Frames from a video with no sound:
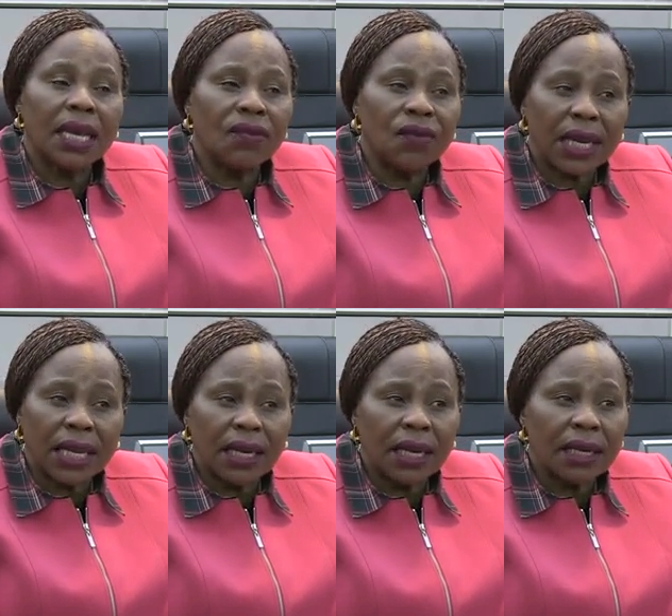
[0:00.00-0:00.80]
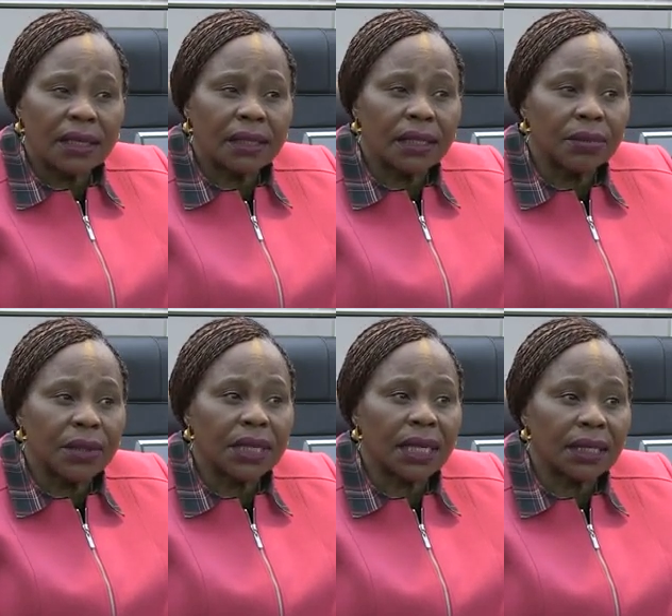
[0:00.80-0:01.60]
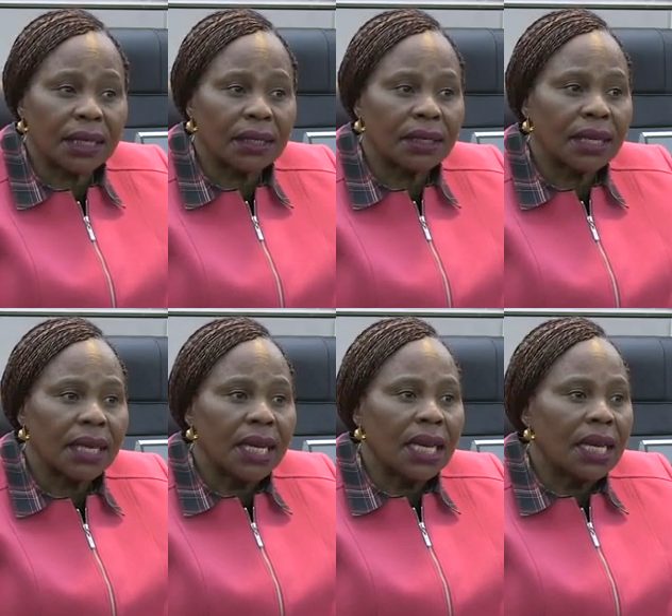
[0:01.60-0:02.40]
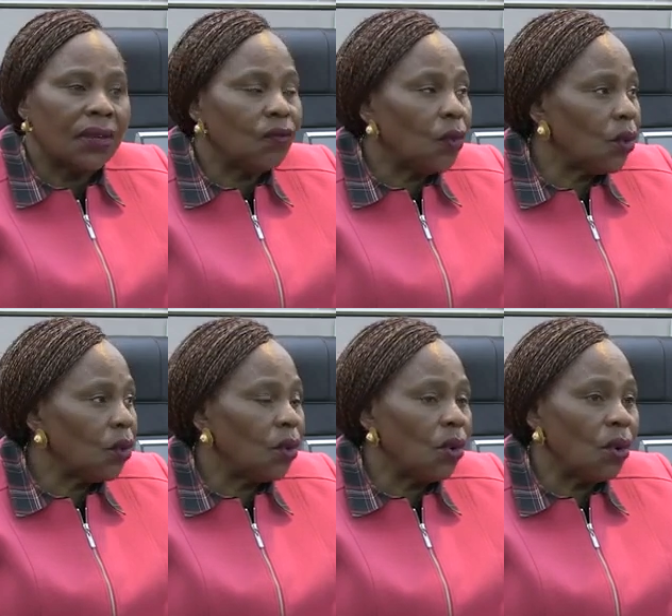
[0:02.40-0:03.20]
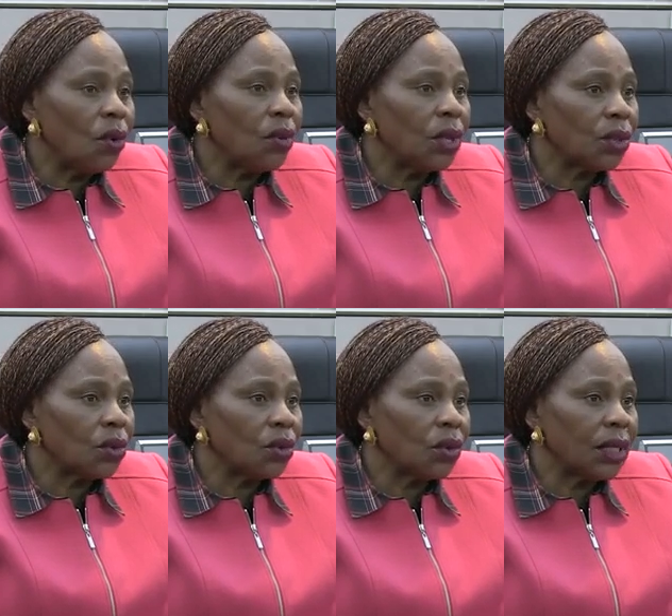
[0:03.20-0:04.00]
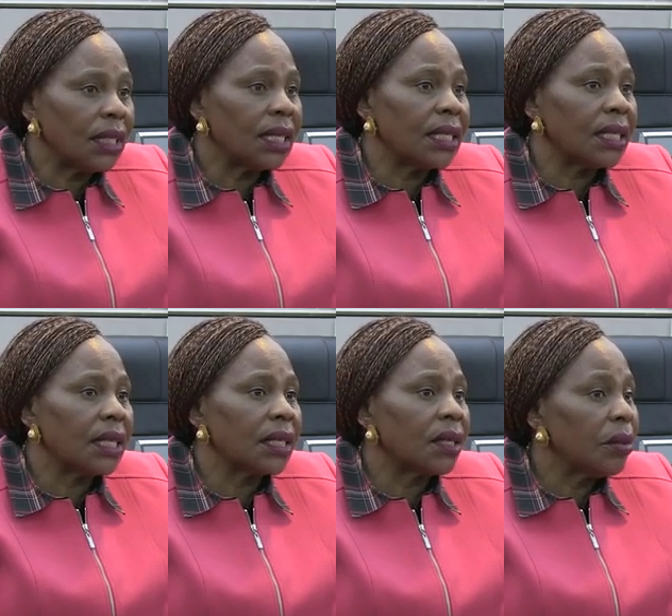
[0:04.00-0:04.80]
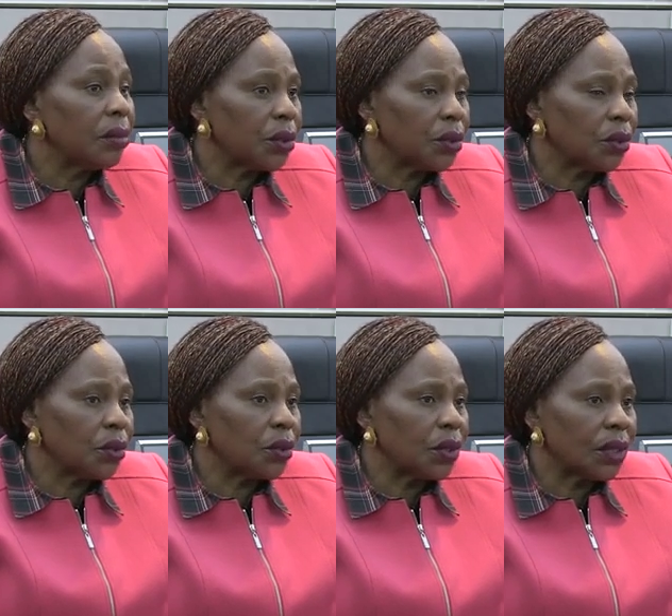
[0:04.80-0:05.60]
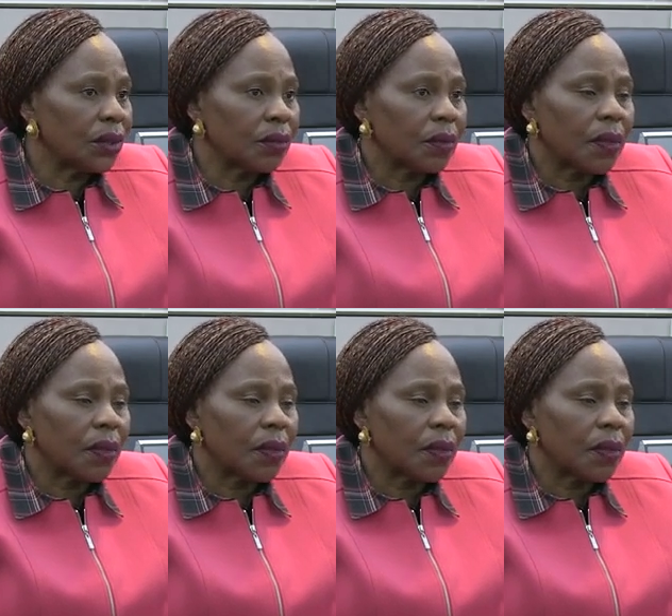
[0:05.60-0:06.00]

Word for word: have regular temperature checks, and follow all the social distancing protocols.